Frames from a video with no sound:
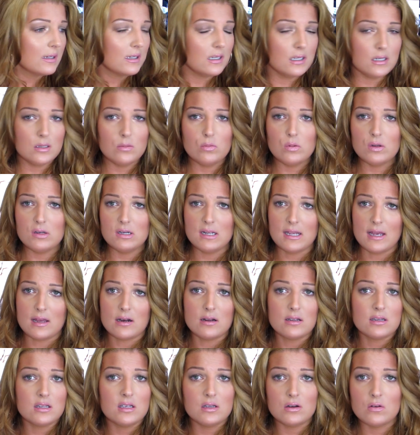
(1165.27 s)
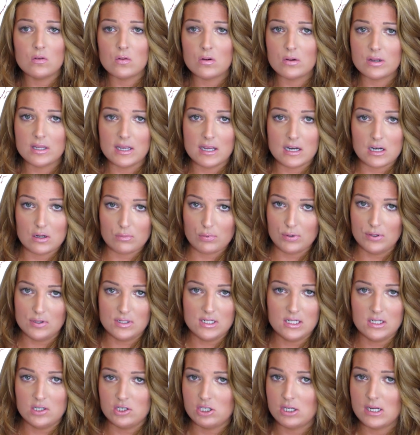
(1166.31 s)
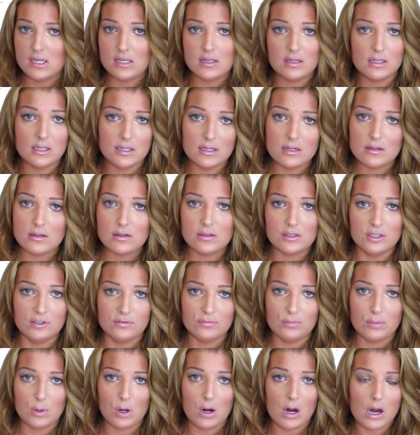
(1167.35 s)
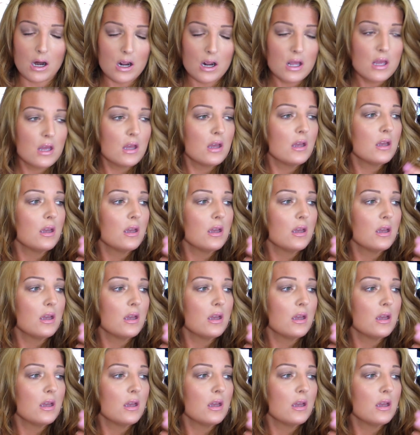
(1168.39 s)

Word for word: get a banana, get an organic protein shake, get a Clif Bar,